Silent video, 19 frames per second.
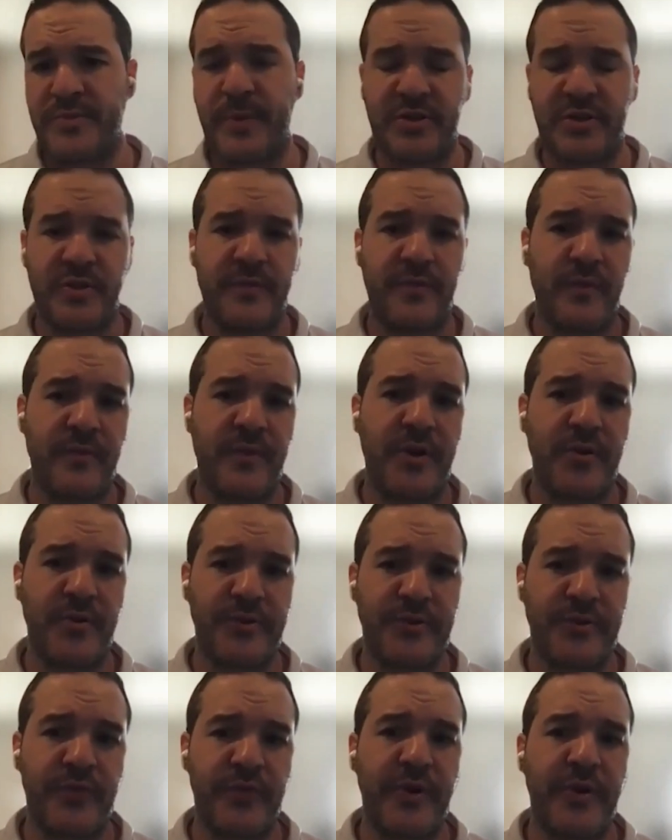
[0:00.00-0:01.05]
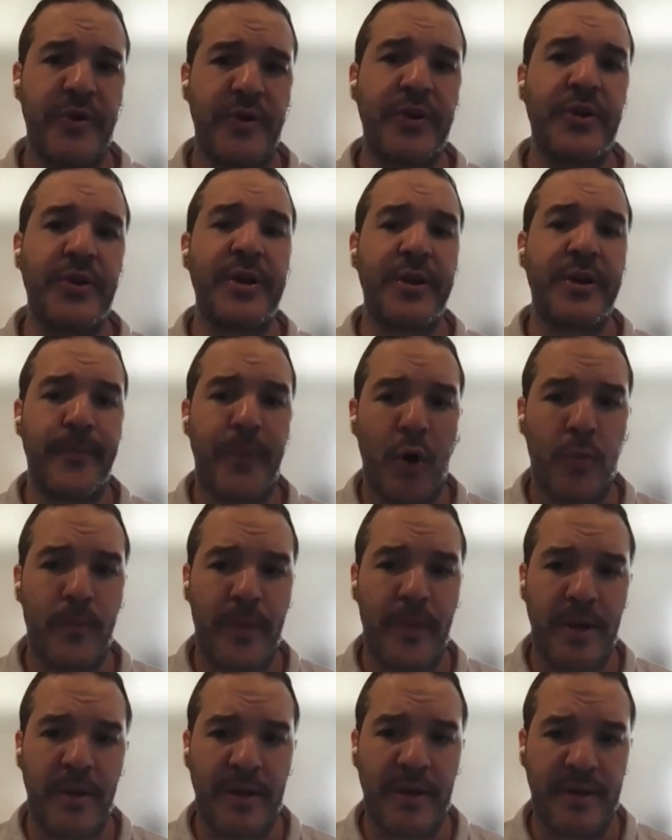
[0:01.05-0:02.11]
especially for veterans, we're very good at
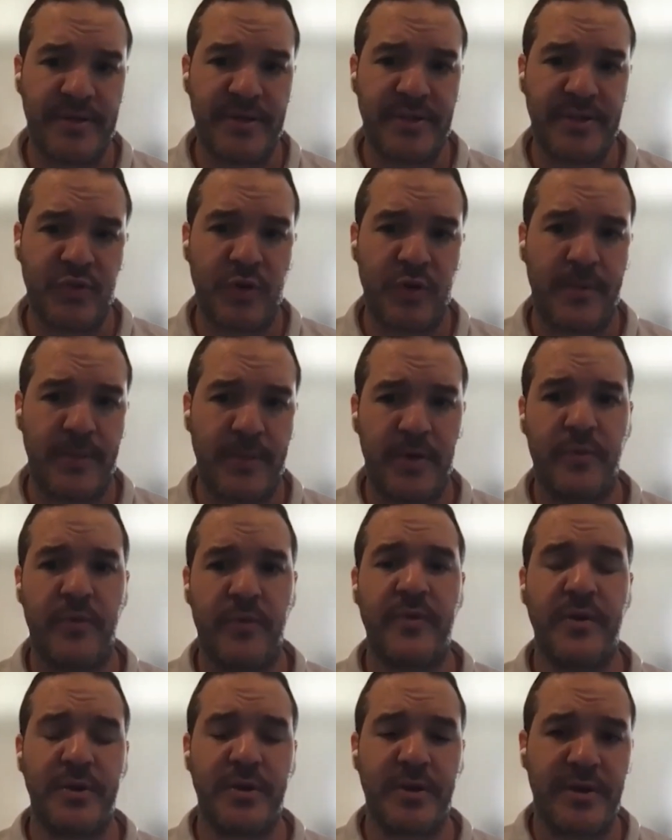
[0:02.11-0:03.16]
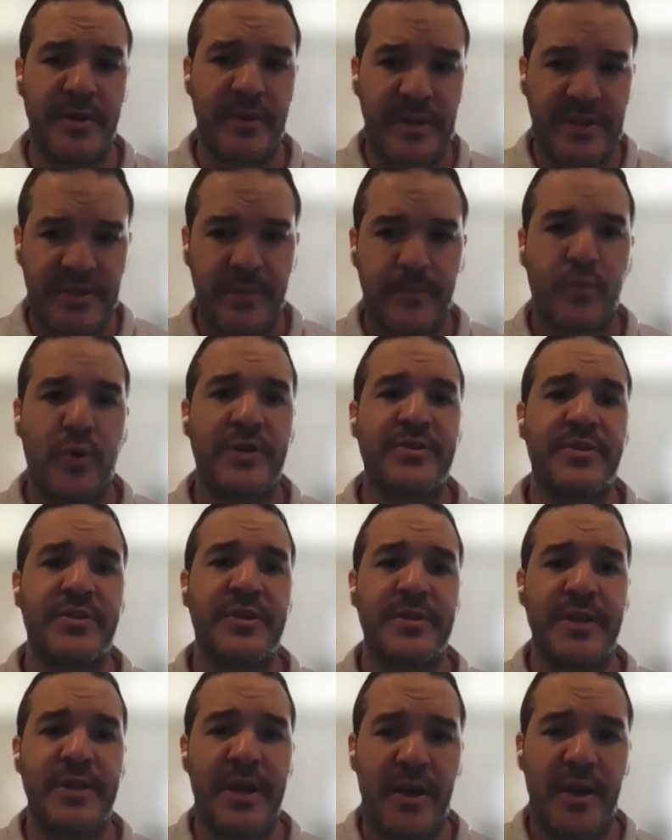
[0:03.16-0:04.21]
compartmentalizing trauma. We're very good at like suppressing
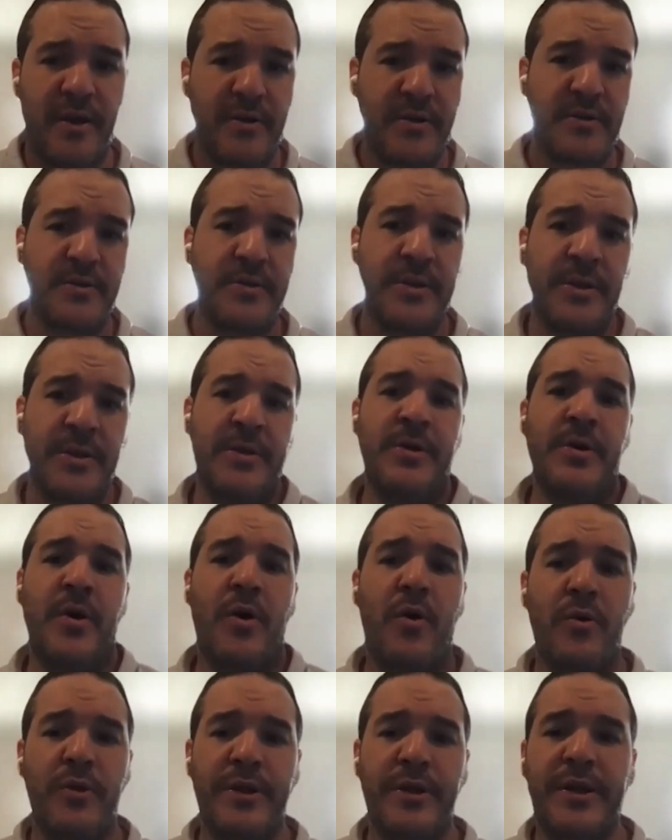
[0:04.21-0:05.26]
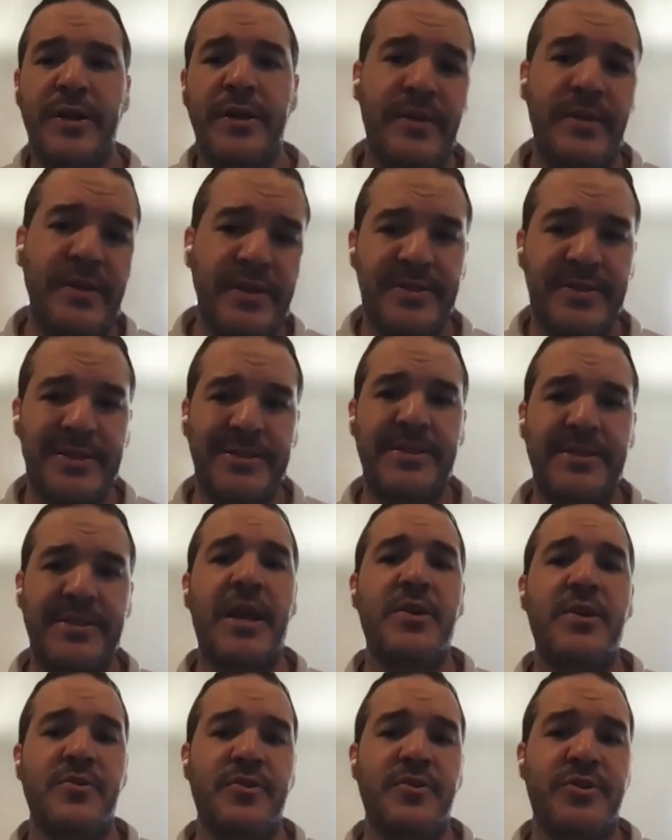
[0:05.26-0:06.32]
it down and holding it in these
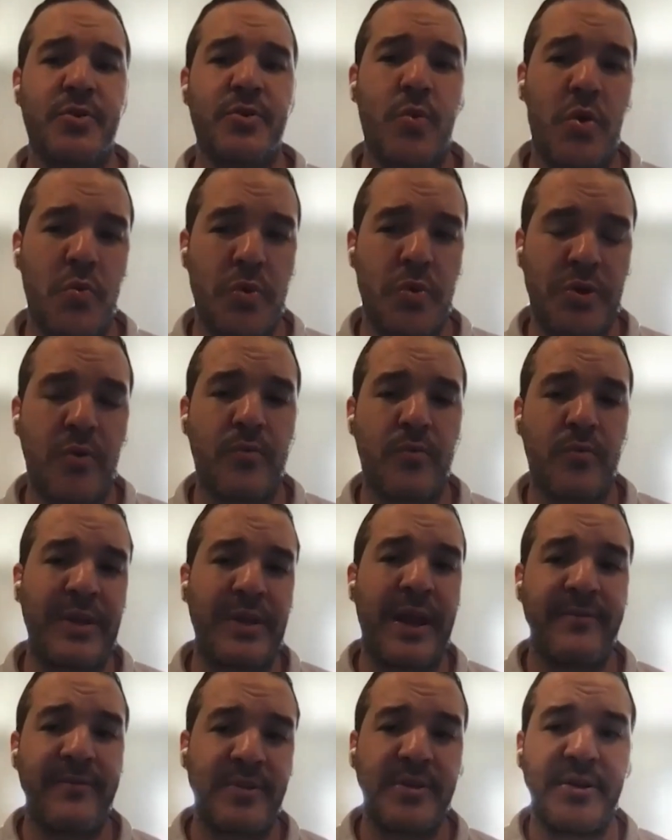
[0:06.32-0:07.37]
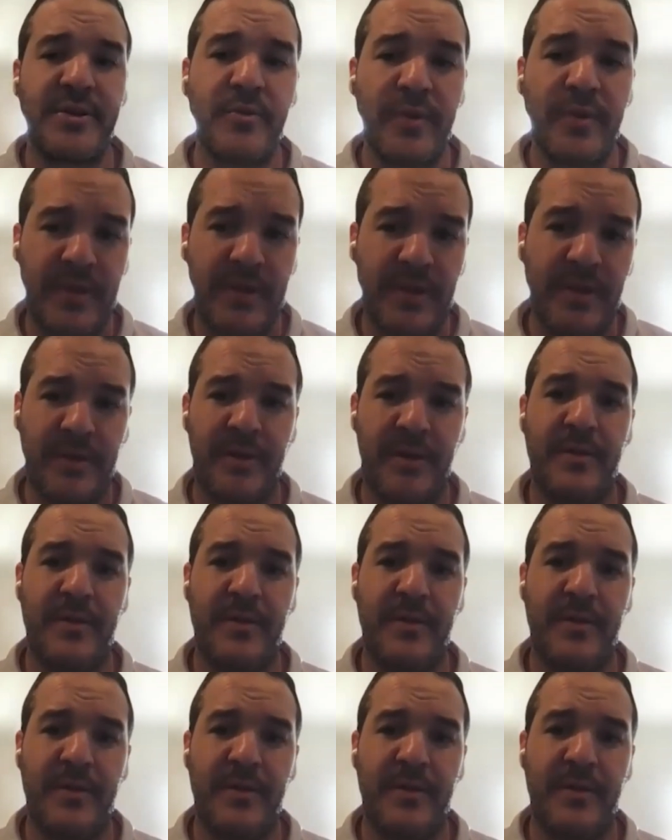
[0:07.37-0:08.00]
containers to where we don't really have to deal with it.